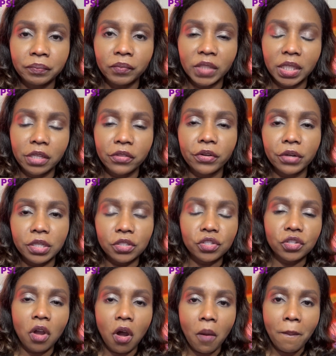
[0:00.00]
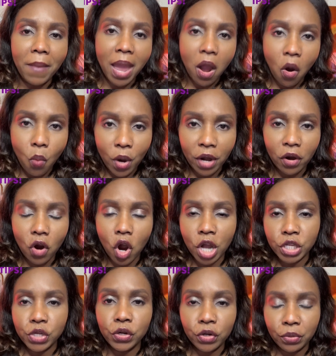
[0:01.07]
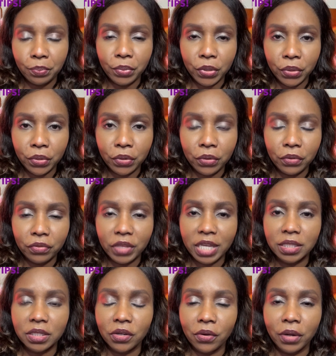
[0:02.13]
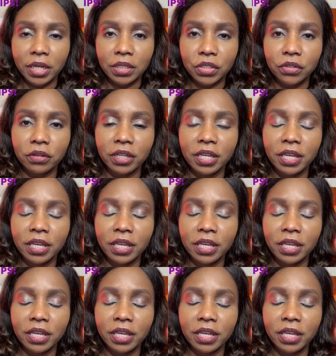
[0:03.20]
either install malware on your computer that's going to